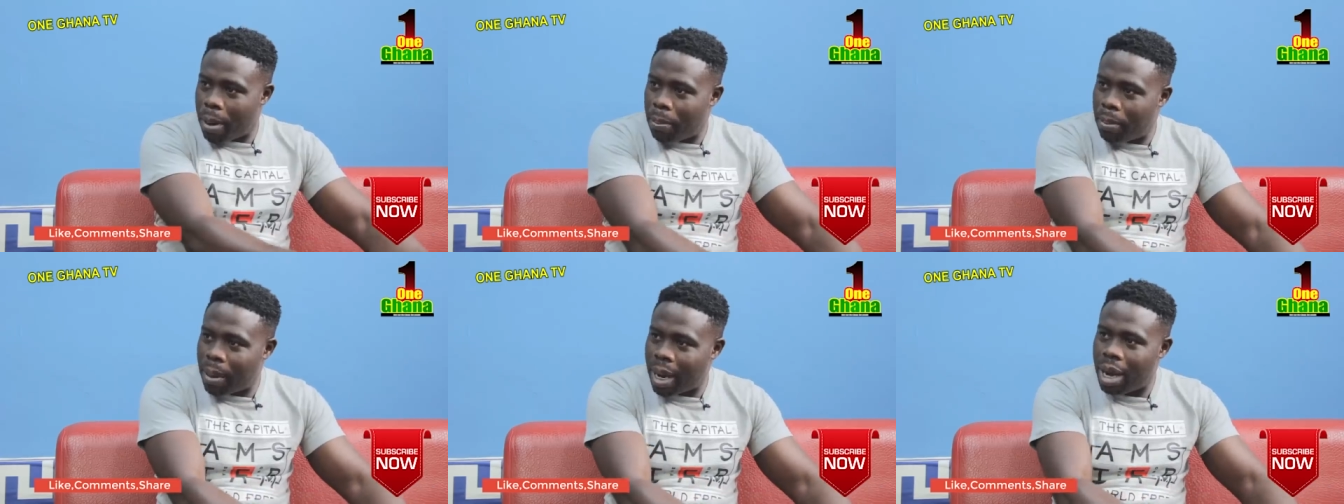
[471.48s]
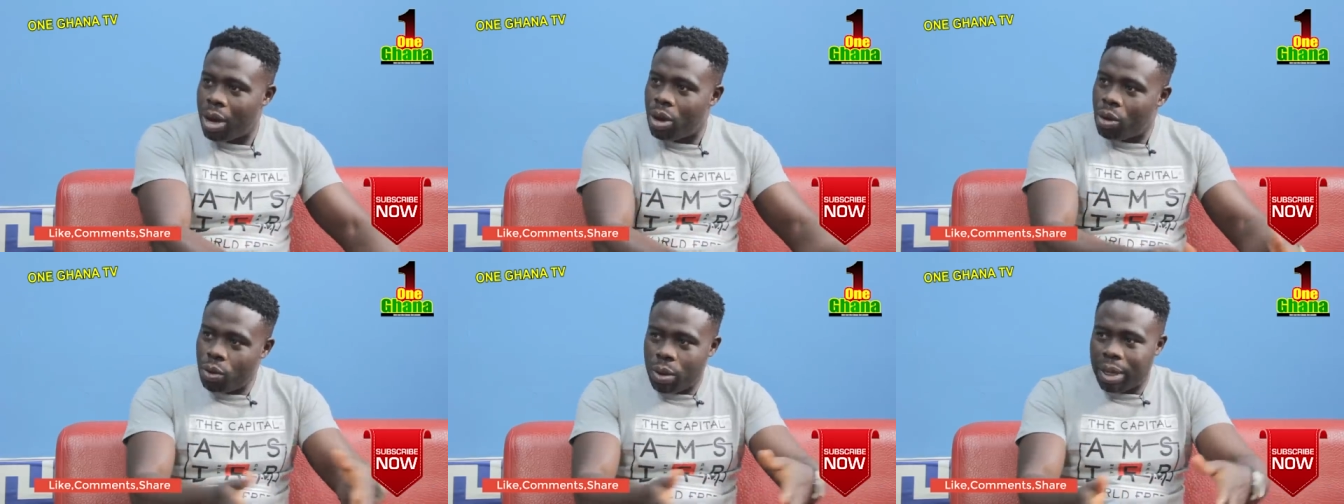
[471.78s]

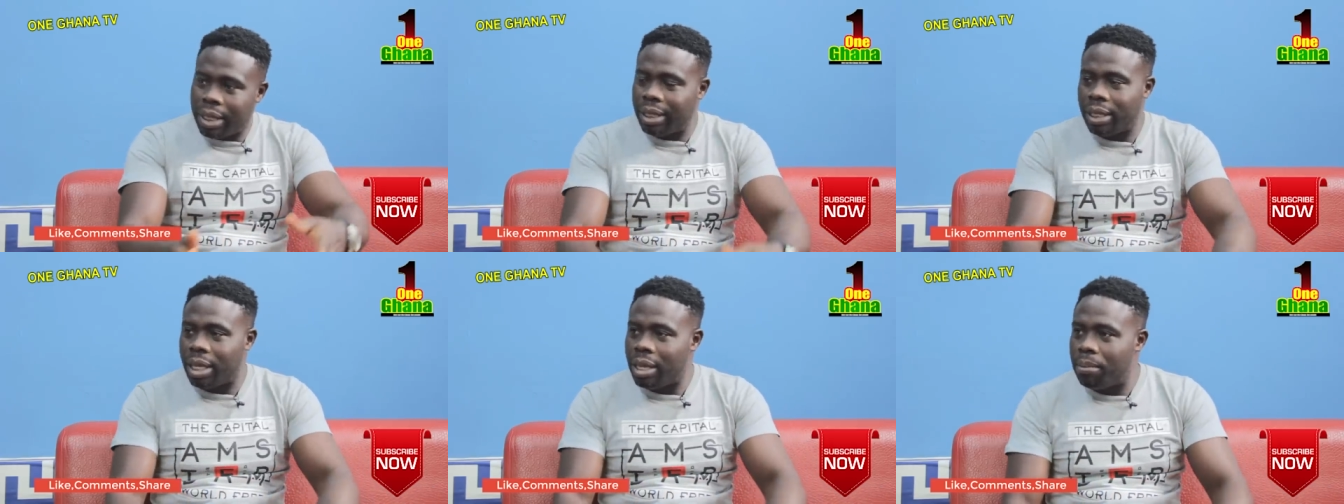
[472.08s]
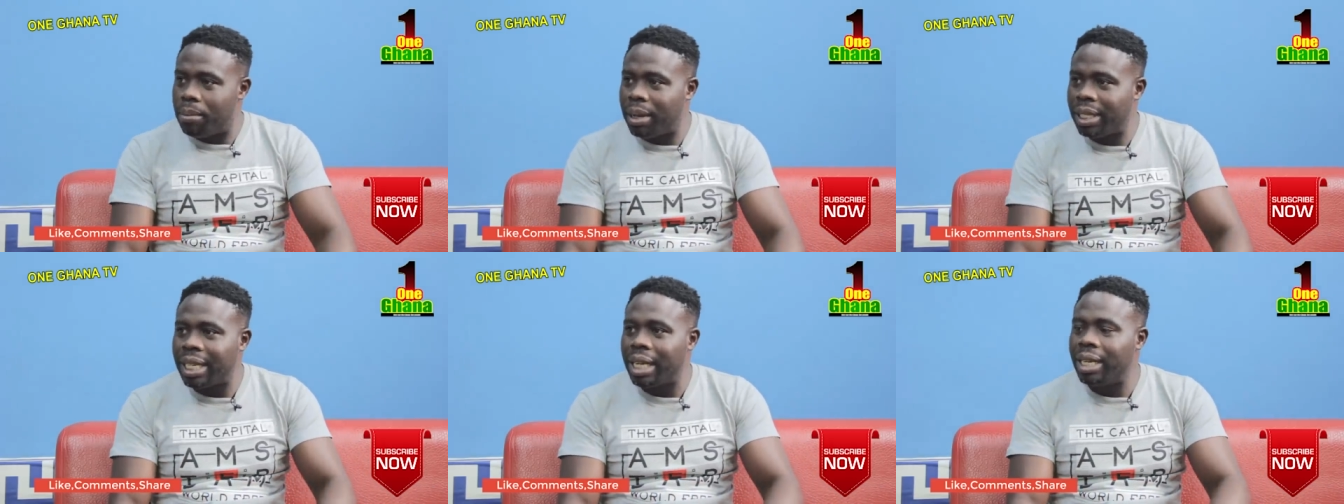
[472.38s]
papa we
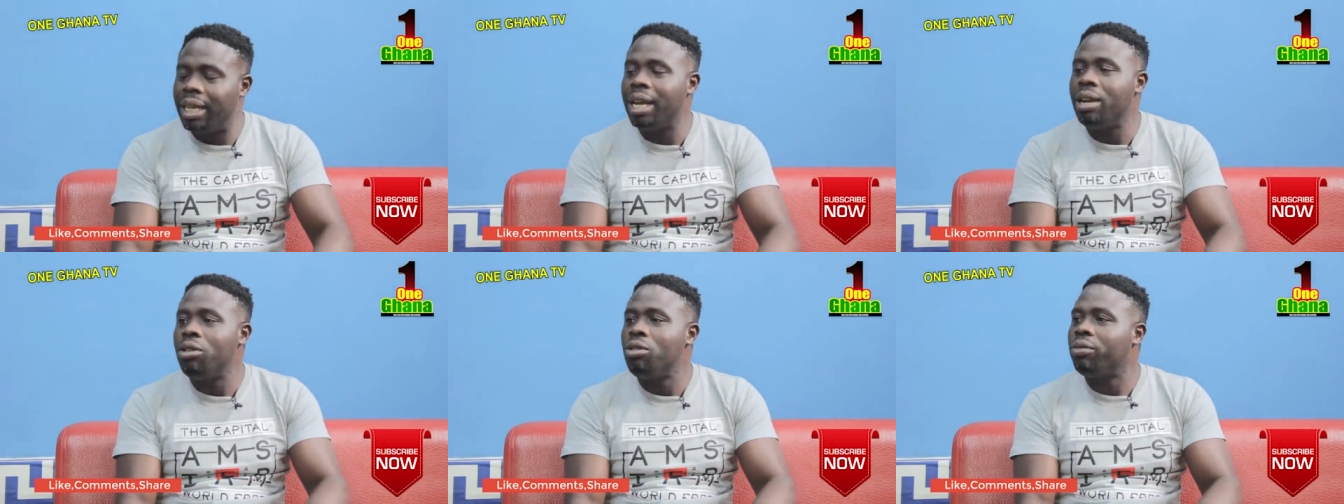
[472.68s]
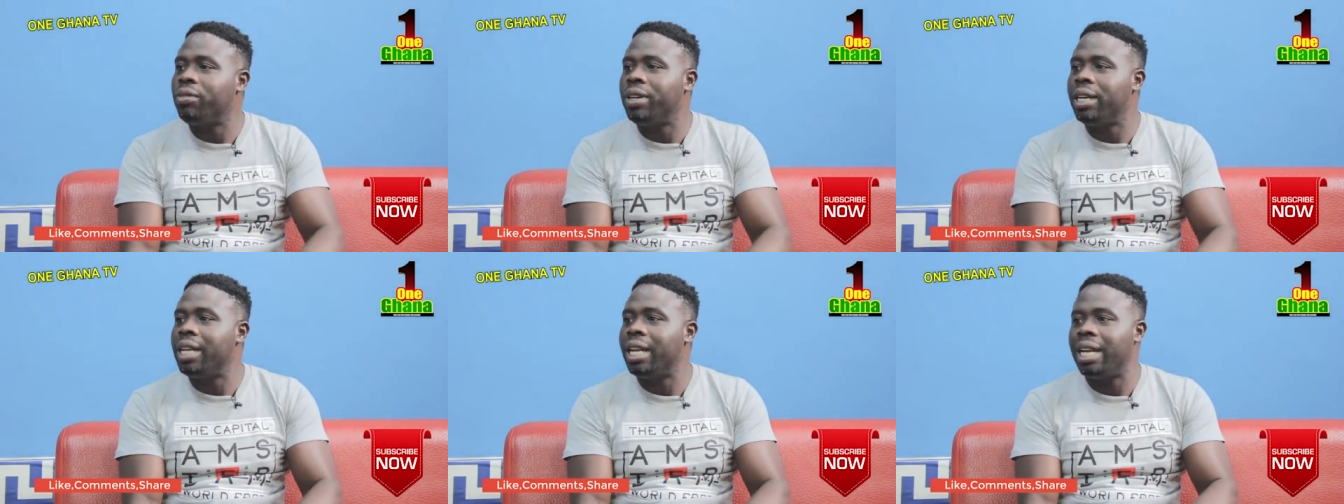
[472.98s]
say but at the
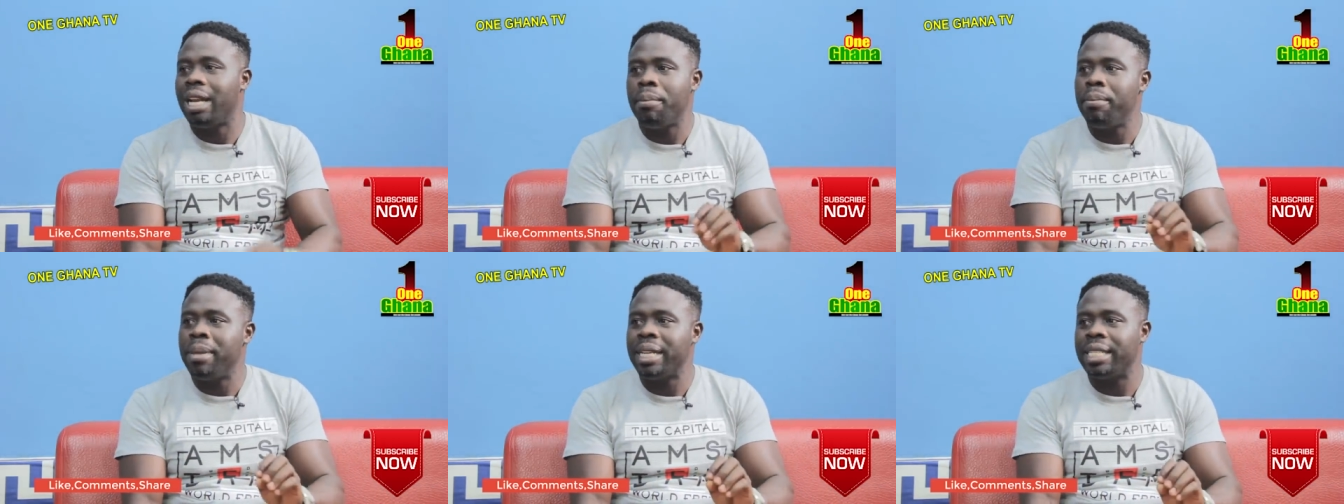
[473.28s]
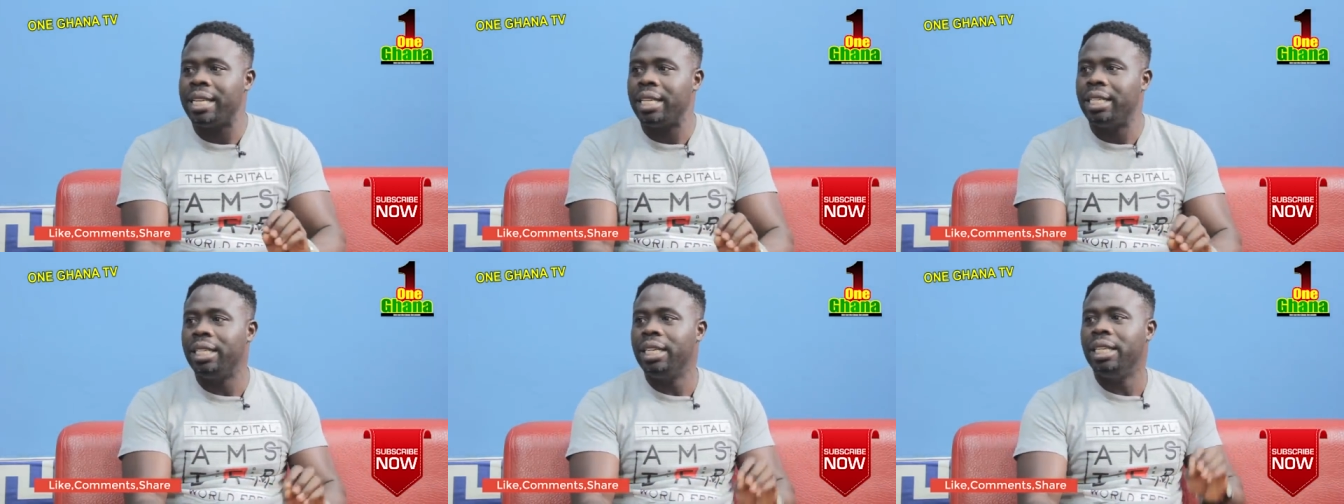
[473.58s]
end of the day na
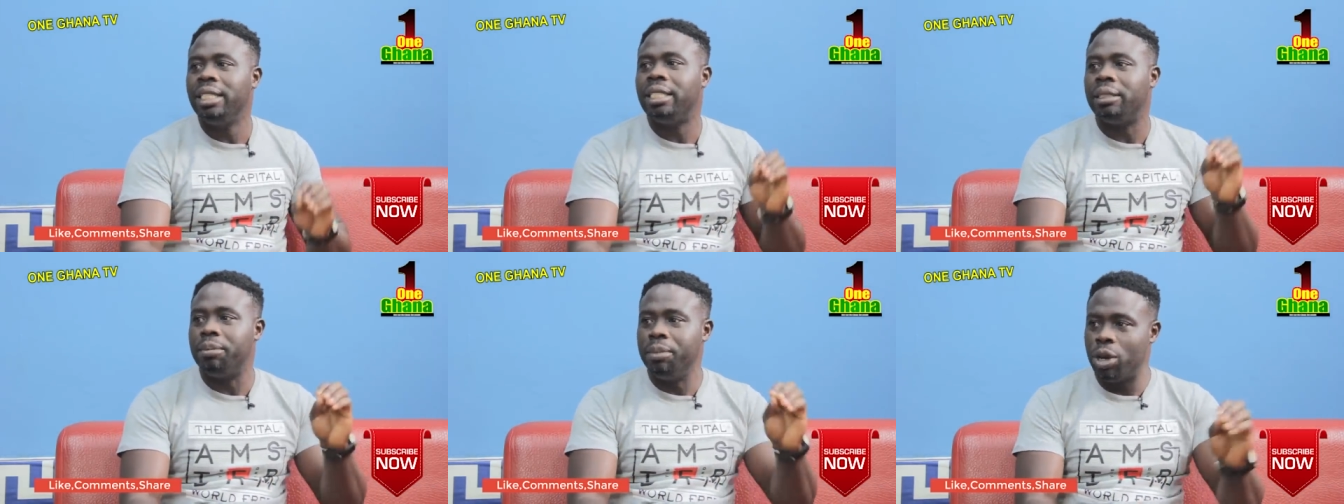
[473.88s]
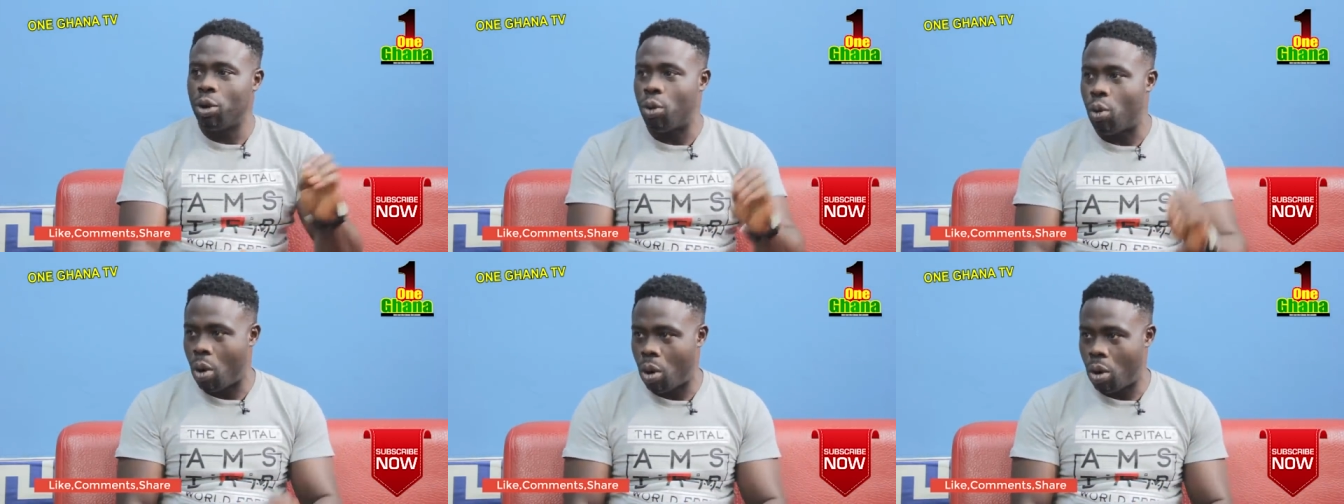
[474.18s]
message ni
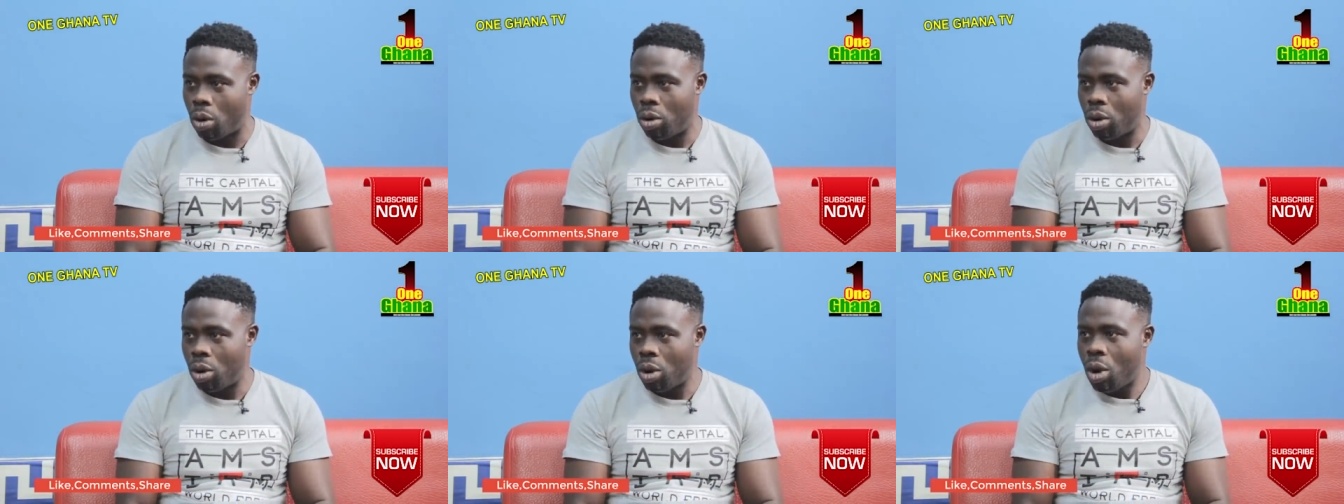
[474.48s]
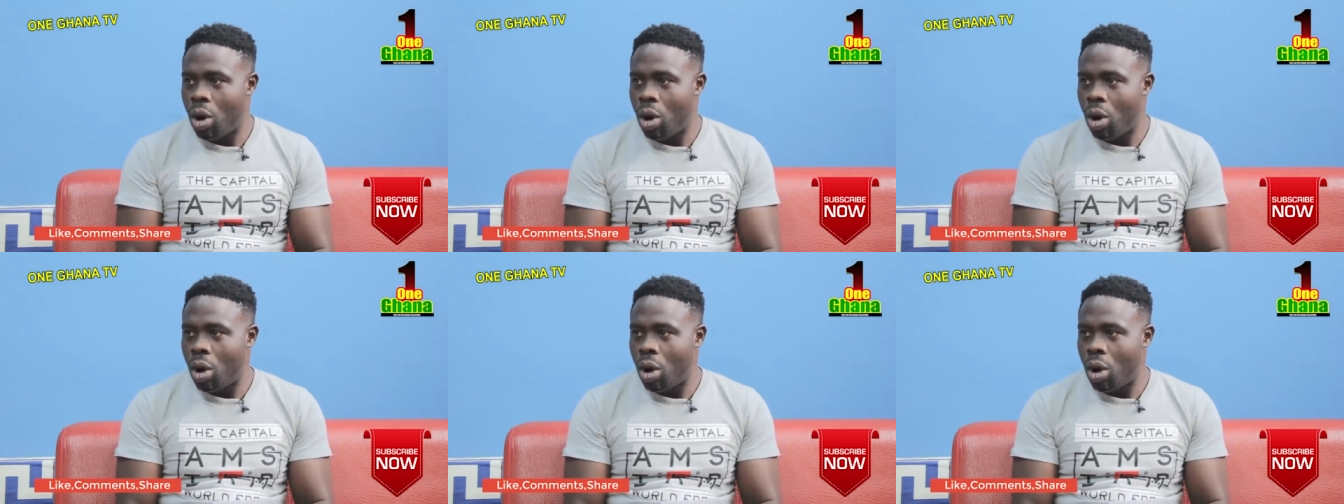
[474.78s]
ntimi nko